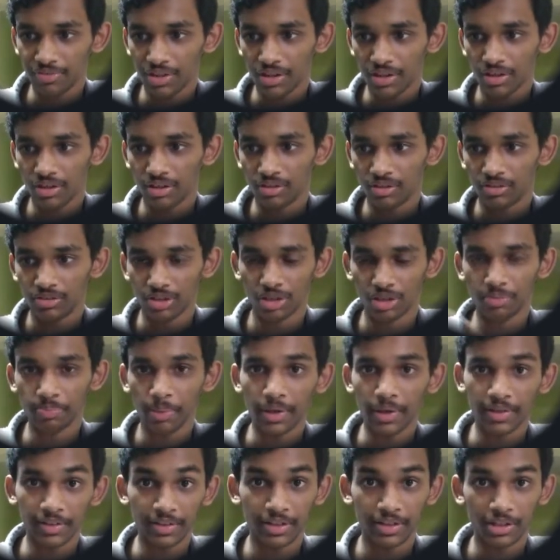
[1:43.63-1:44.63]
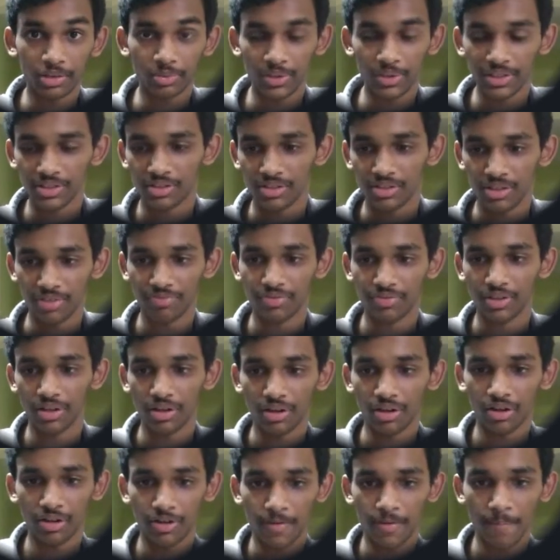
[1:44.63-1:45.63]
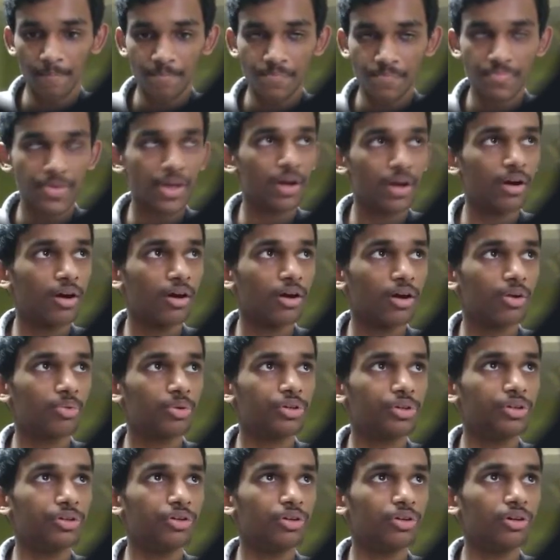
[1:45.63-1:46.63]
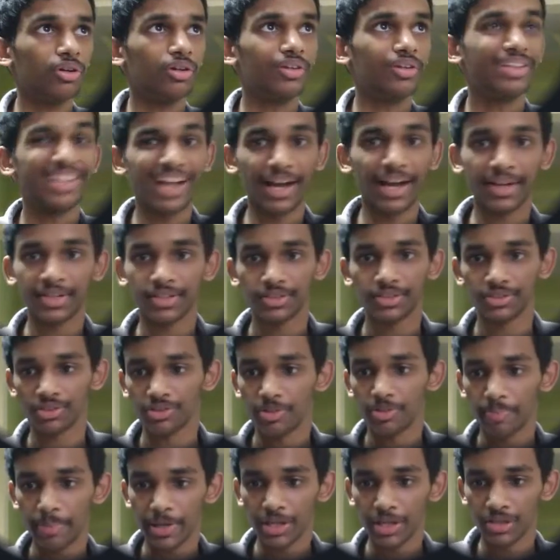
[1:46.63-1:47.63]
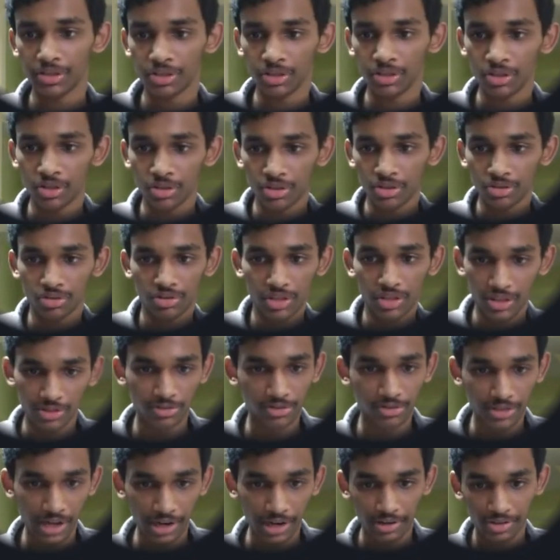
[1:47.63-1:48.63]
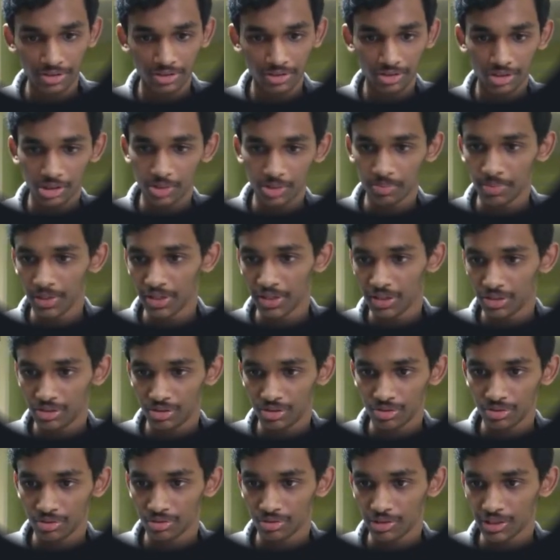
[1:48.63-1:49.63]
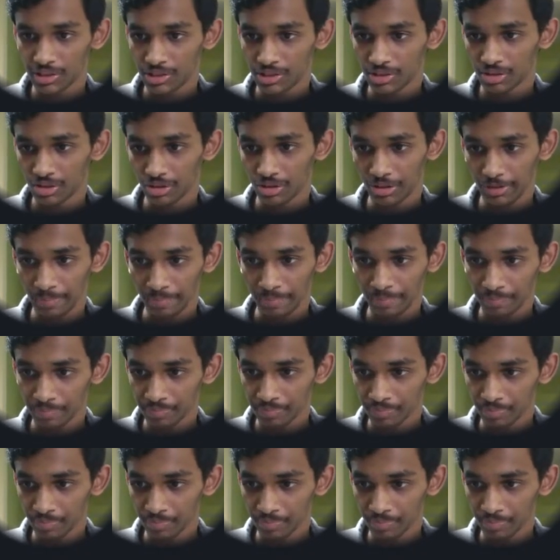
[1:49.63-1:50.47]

if there are third-party requests, if there are uh, what do you call trackers on the page. So there's no trackers on this page, so it's good.